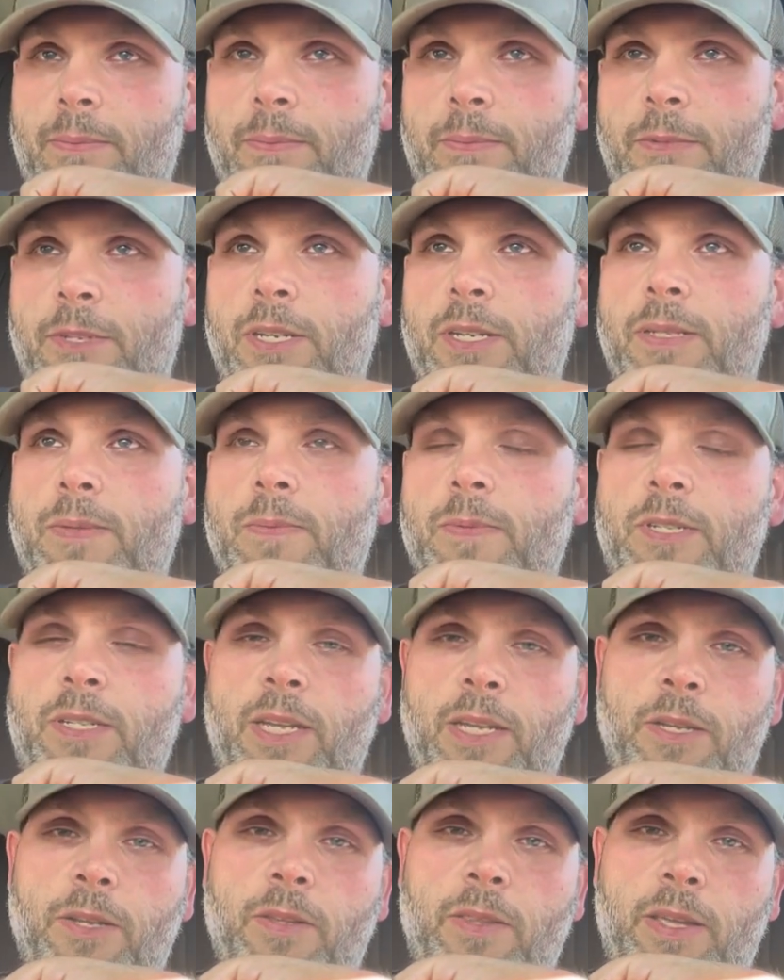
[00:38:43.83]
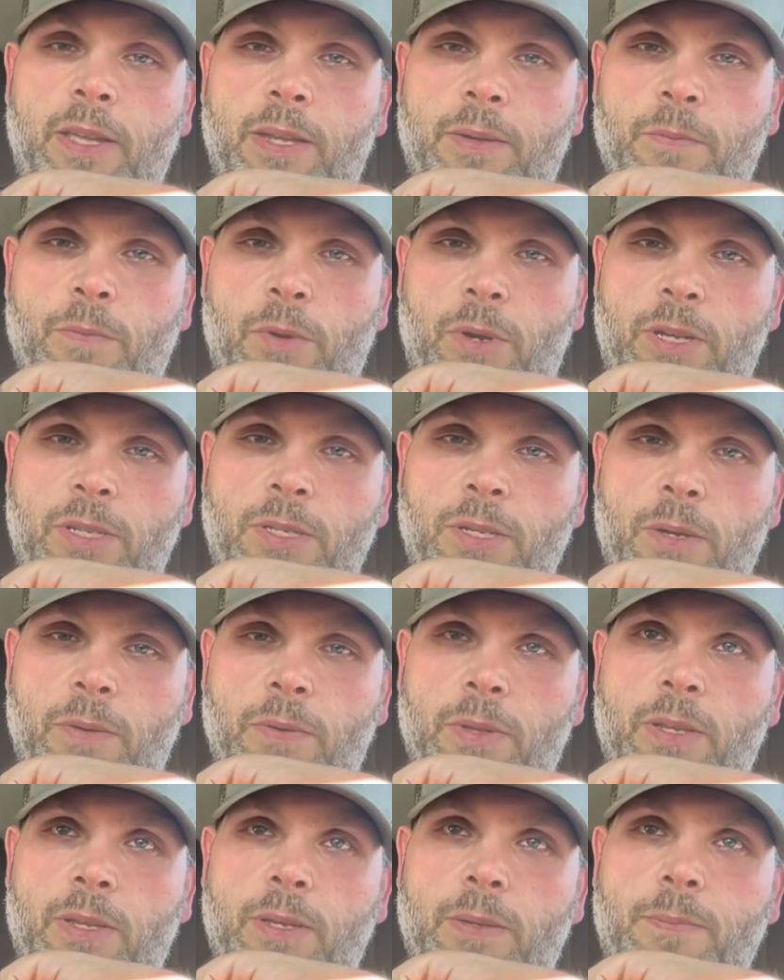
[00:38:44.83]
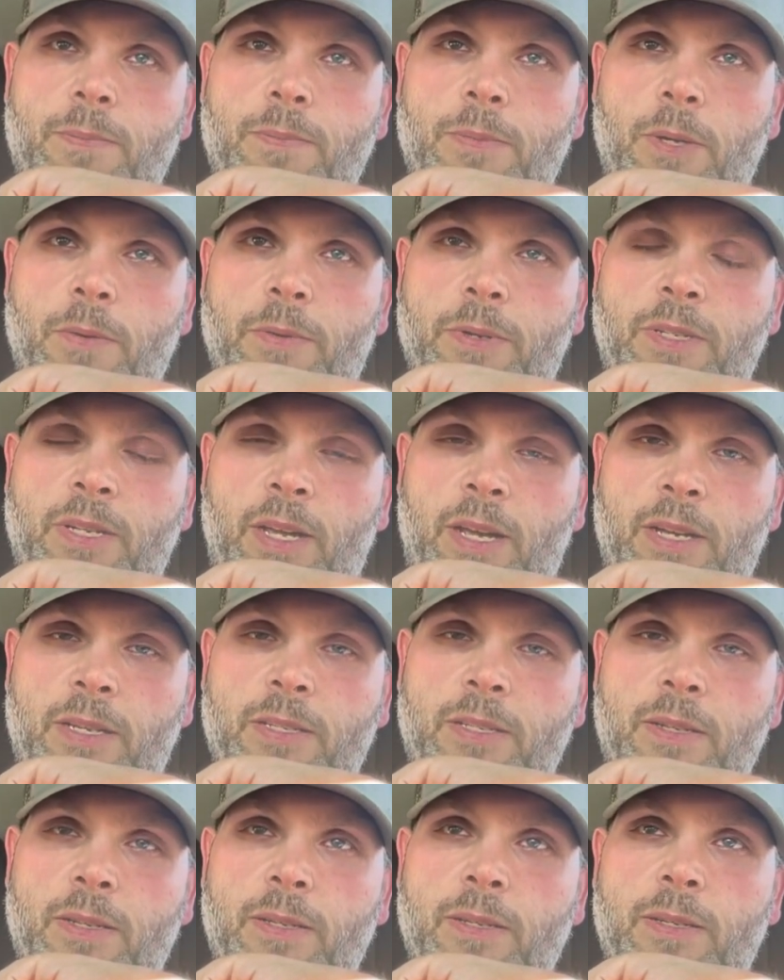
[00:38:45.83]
just send you the invoice over text.